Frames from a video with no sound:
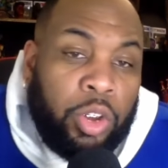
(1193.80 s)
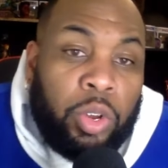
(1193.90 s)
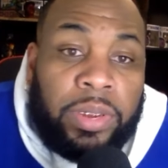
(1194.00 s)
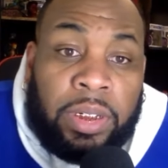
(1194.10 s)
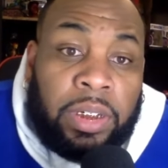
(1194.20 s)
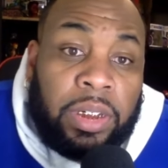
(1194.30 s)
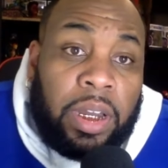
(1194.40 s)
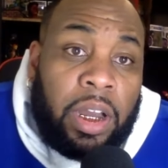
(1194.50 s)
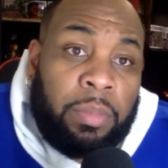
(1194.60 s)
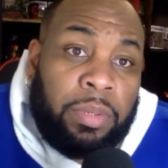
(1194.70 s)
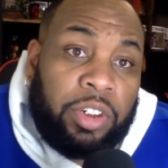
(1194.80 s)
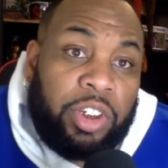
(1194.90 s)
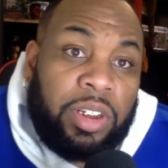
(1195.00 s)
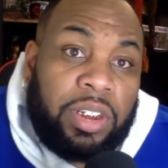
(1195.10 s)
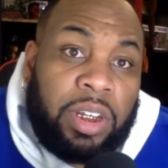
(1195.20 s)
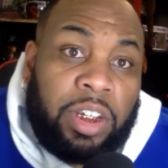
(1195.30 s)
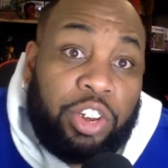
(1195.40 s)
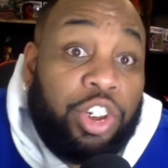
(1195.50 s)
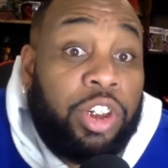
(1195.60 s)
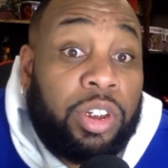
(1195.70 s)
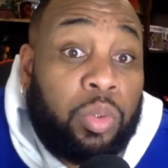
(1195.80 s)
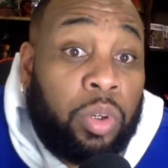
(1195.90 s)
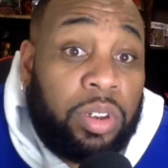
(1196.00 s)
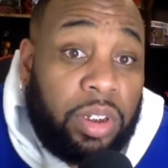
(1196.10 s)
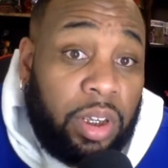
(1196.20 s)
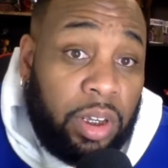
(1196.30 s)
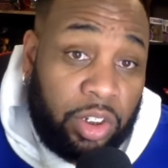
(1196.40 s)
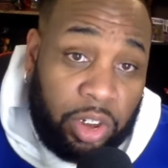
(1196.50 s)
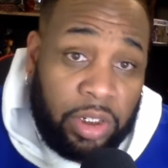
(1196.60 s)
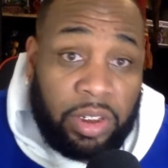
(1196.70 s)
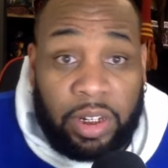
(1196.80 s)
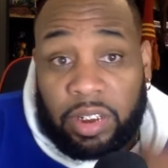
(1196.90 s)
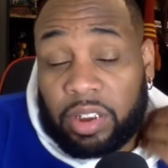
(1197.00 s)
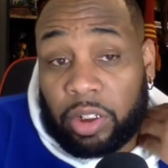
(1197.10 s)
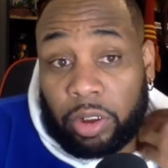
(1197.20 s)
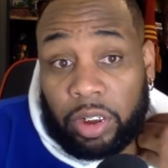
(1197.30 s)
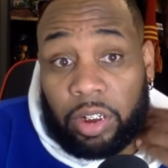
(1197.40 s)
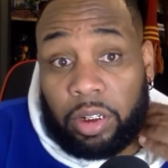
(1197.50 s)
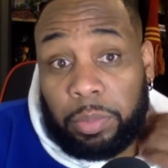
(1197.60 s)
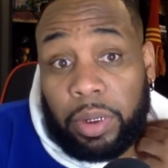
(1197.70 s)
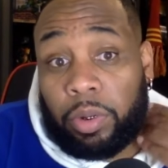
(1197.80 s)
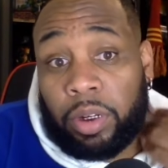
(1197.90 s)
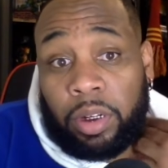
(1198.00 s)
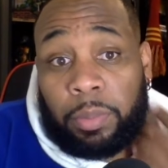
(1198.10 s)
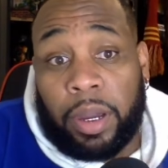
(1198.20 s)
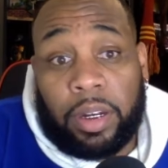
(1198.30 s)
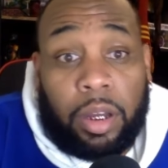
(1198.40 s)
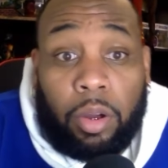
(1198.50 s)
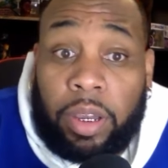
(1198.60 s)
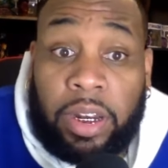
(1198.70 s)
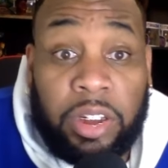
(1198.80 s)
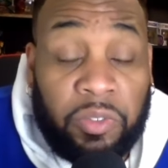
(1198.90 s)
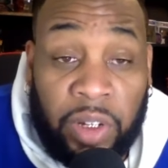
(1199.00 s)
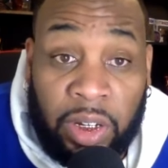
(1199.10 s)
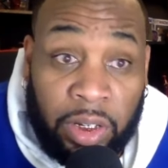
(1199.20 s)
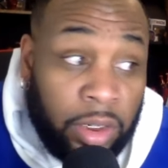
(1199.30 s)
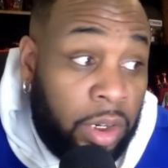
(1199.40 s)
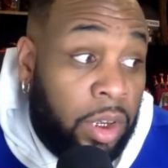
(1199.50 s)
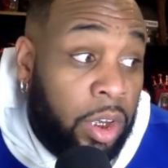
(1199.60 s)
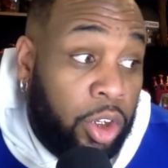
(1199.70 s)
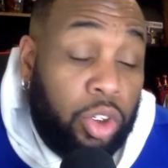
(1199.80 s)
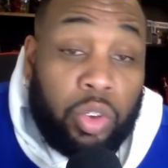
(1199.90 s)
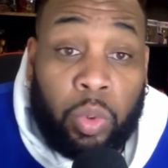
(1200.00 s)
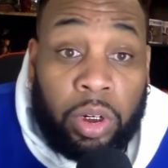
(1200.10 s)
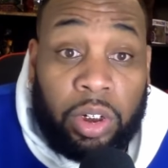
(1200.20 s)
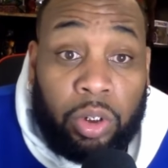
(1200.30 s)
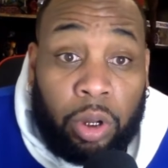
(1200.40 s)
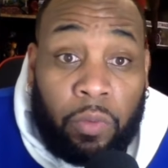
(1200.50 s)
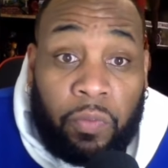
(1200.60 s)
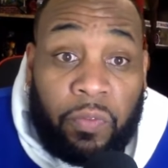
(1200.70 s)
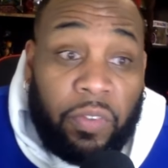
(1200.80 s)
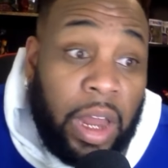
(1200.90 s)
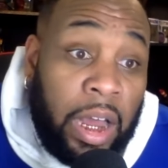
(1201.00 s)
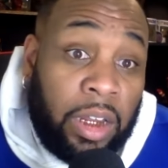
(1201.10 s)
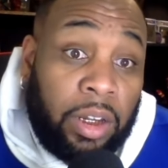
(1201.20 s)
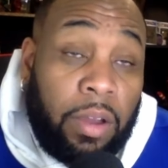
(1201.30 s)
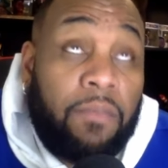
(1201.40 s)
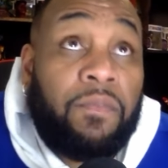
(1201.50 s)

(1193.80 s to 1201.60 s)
you seen in the comments she said she just wants a kid she doesn't necessarily need to be with anybody okay that's fine you just want to you know frolic